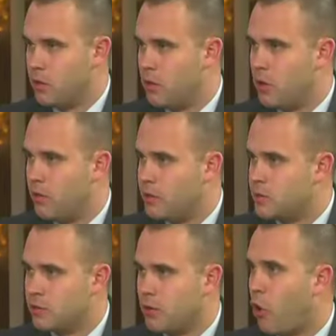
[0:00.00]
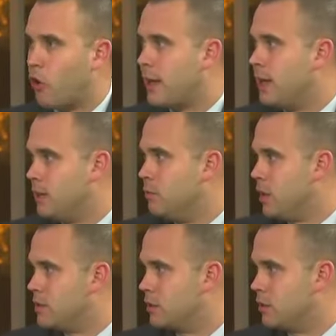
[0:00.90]
the law that's arcane,
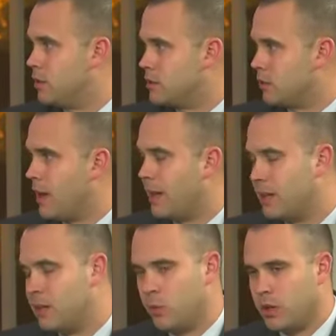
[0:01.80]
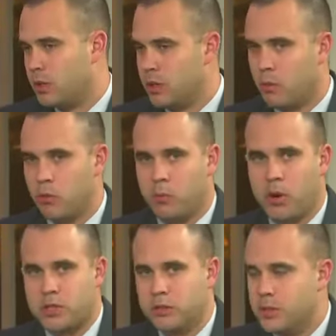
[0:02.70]
basically, that's lagging. When in the, on the
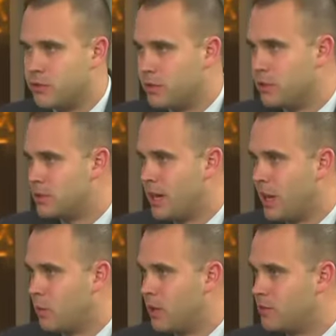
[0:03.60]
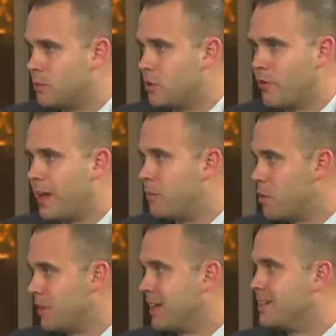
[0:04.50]
personal injury side, we have something called the
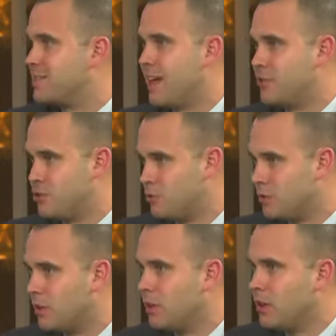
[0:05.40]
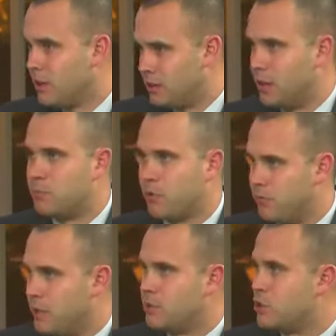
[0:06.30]
Alabama guest statute right. that
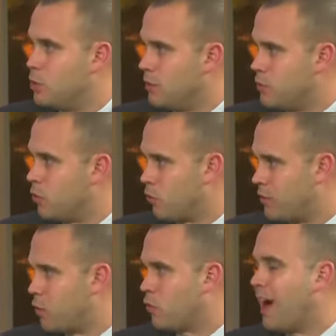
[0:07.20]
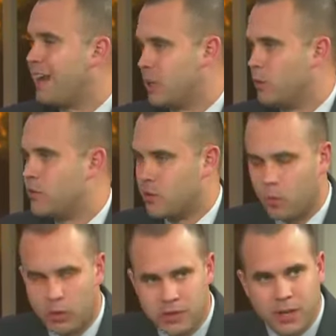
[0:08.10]
prevents you if you're if you're riding with
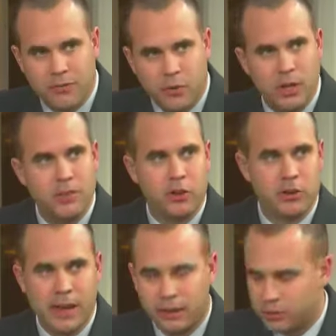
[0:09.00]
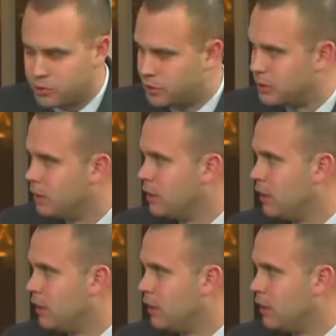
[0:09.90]
someone, say a friend, they're negligent.